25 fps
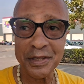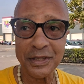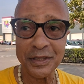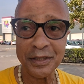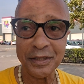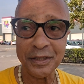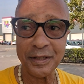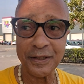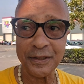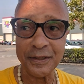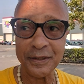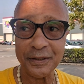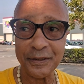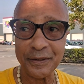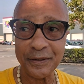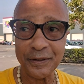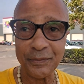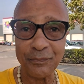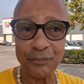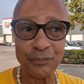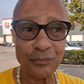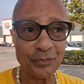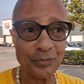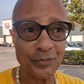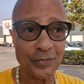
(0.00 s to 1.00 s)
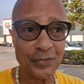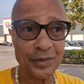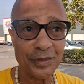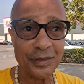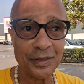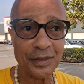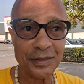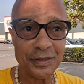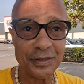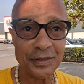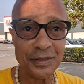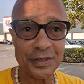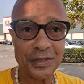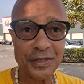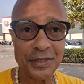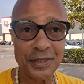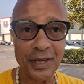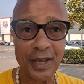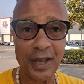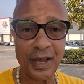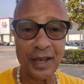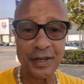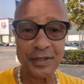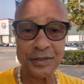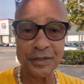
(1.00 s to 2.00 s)
And the
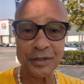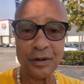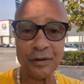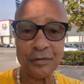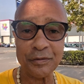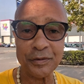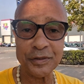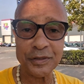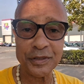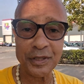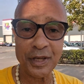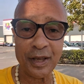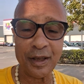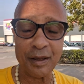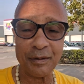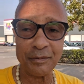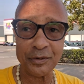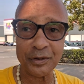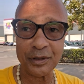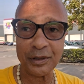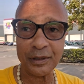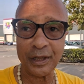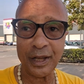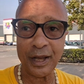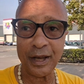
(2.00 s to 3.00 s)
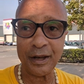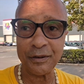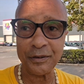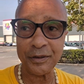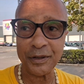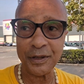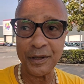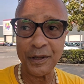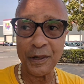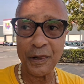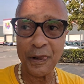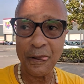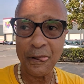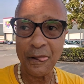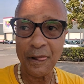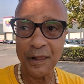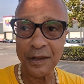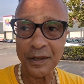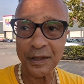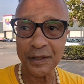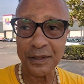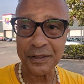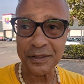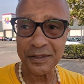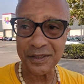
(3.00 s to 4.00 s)
sky is oftentimes cloudy
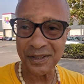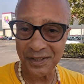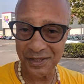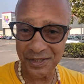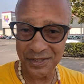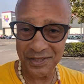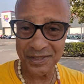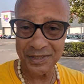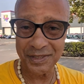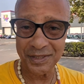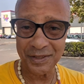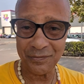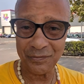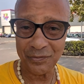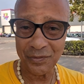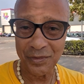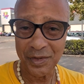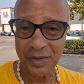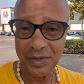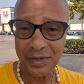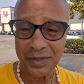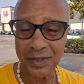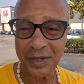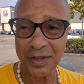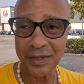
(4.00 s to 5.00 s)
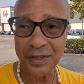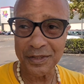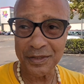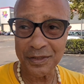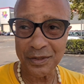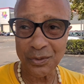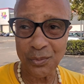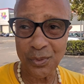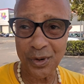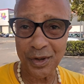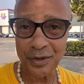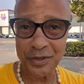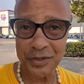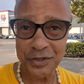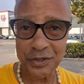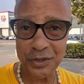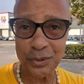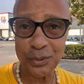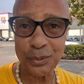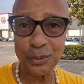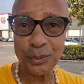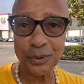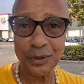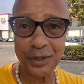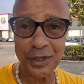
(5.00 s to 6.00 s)
and dusty, and the weather's
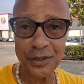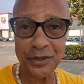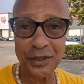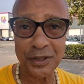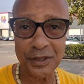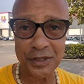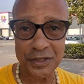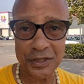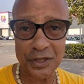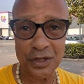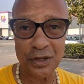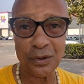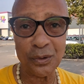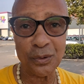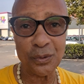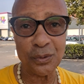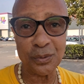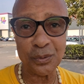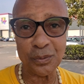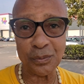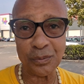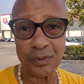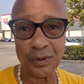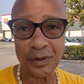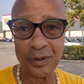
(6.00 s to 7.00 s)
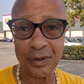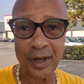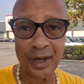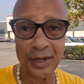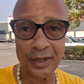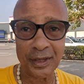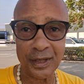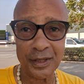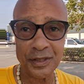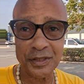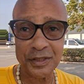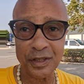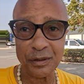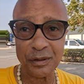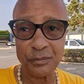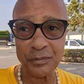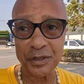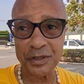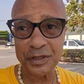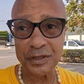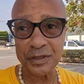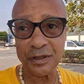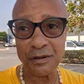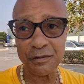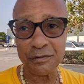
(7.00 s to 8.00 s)
cooler. They think it's cold, and I can't tell
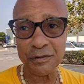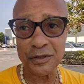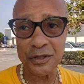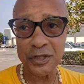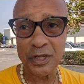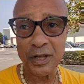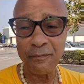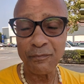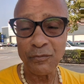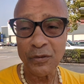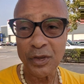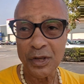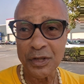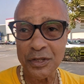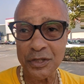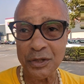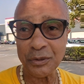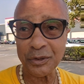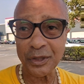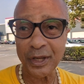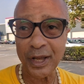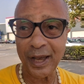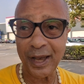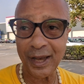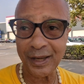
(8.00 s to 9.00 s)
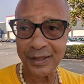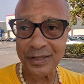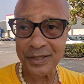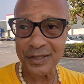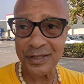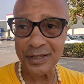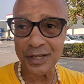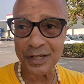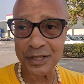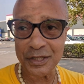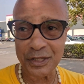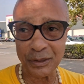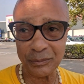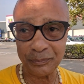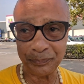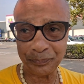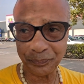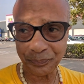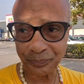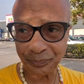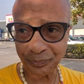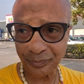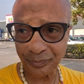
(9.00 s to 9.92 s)
much difference. So in the hot season,